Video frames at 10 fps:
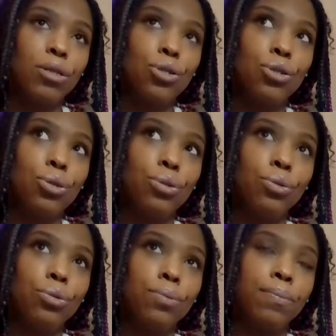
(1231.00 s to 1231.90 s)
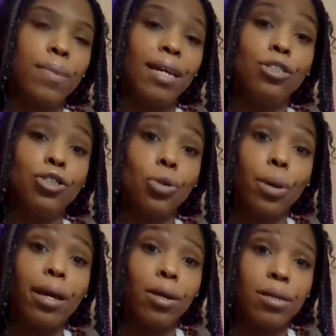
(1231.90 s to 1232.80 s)
to
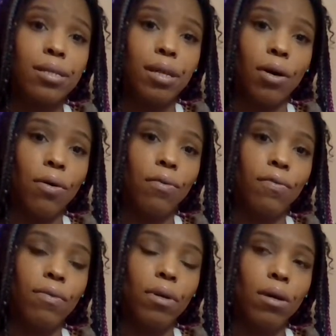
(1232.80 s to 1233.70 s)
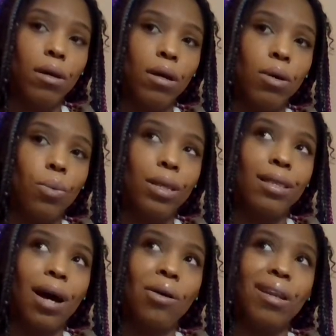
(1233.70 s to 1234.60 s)
enjoy yourself
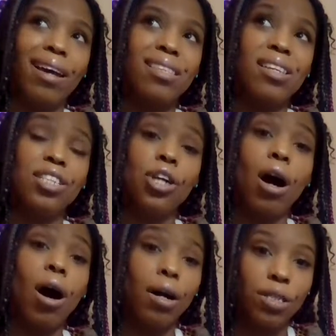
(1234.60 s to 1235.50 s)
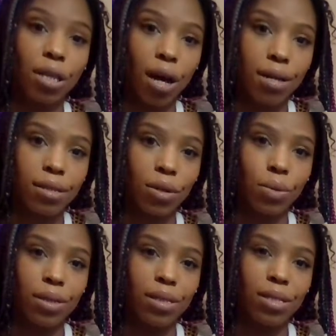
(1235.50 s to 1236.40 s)
without like such harsh
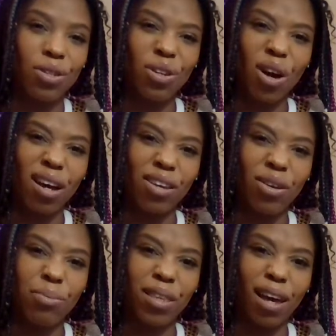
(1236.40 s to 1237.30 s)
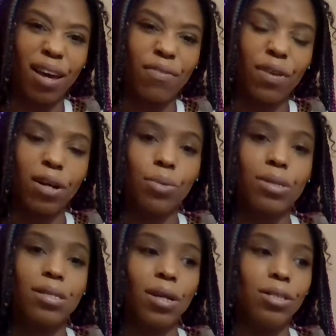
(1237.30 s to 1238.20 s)
consequences. You know how you'll be like fucking
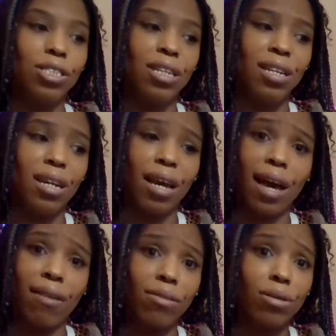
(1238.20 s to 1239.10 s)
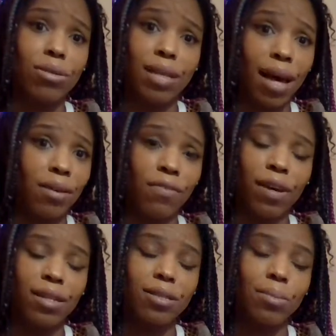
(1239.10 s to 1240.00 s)
with certain shit and they have those side
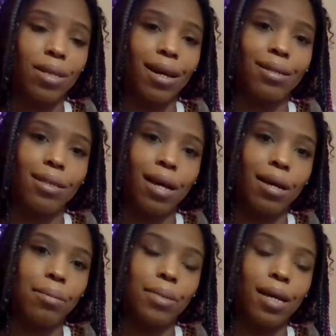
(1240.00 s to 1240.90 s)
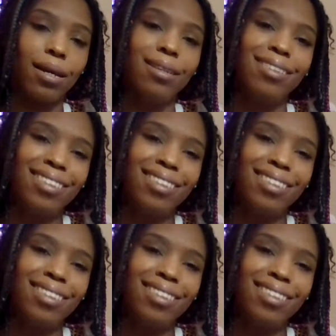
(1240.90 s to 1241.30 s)
effects. You'd be like, damn, like